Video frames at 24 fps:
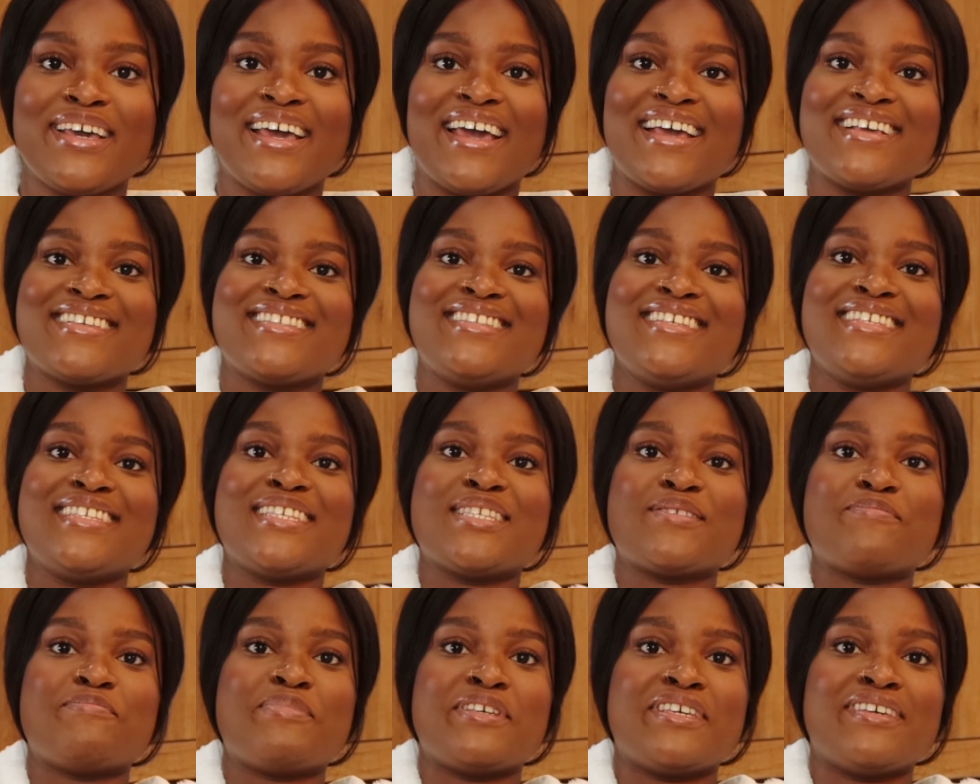so guys this
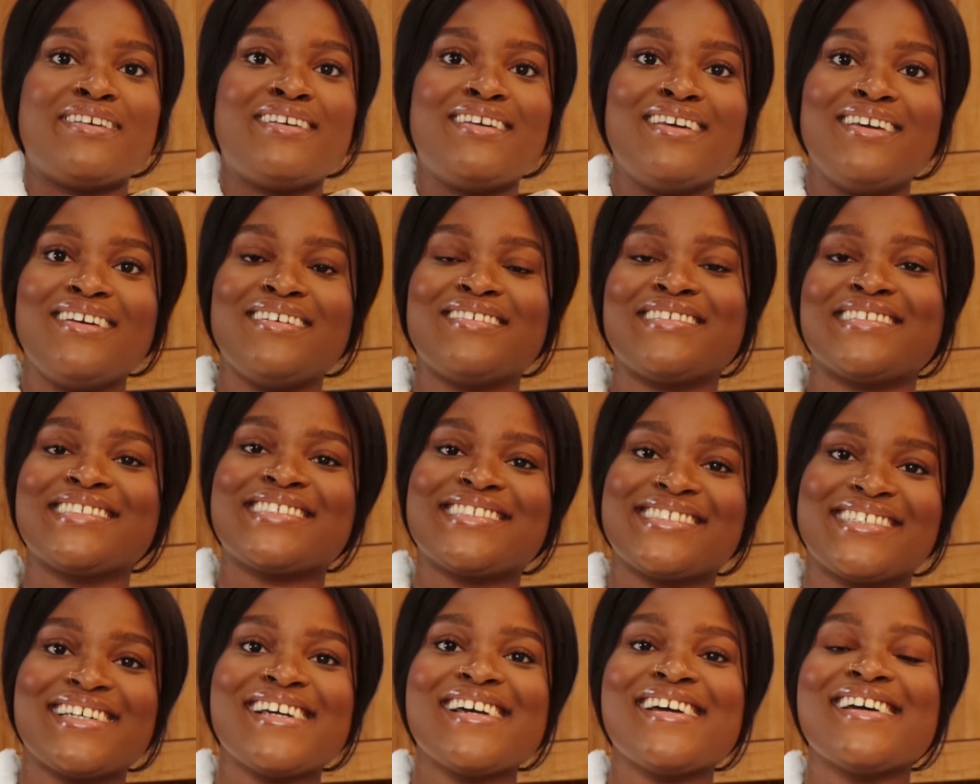is big
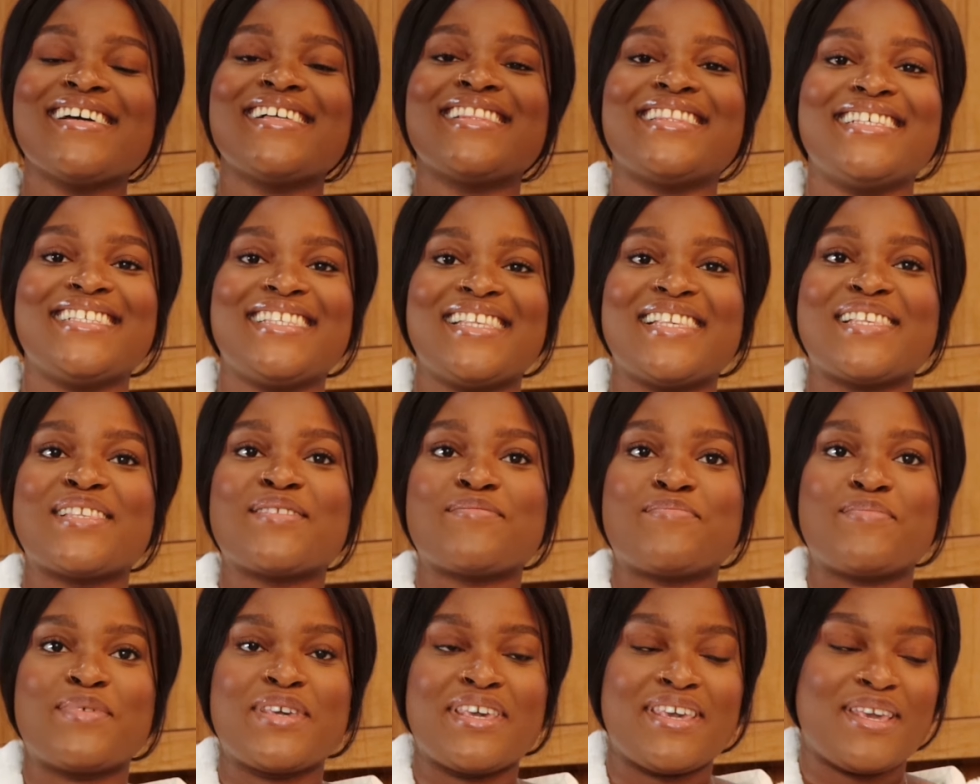this
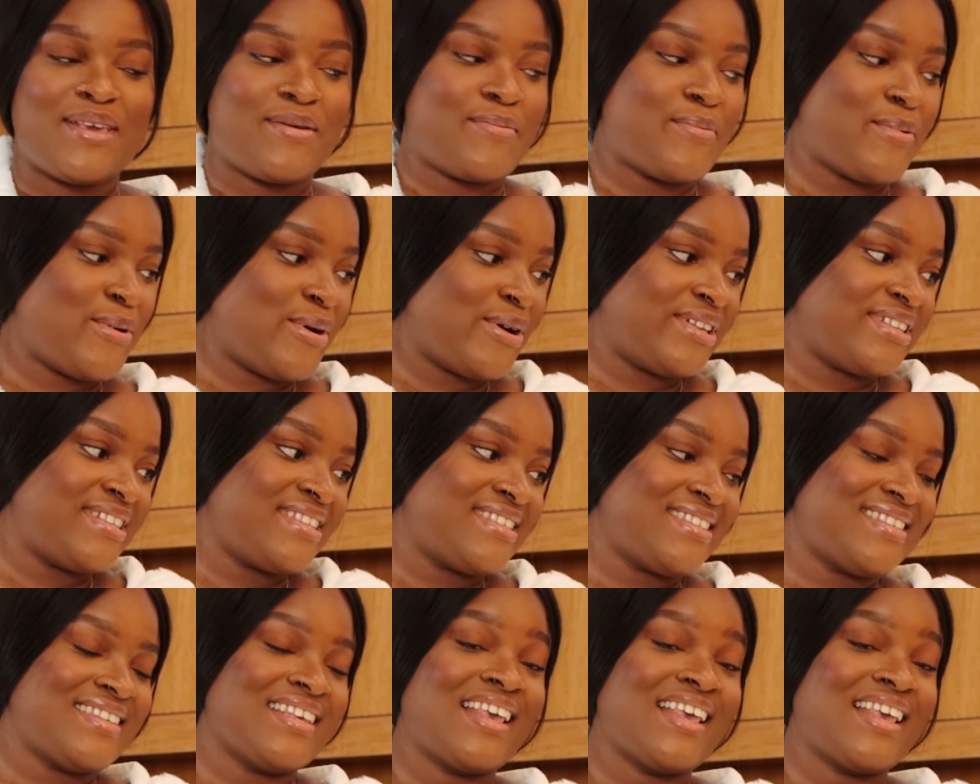is big but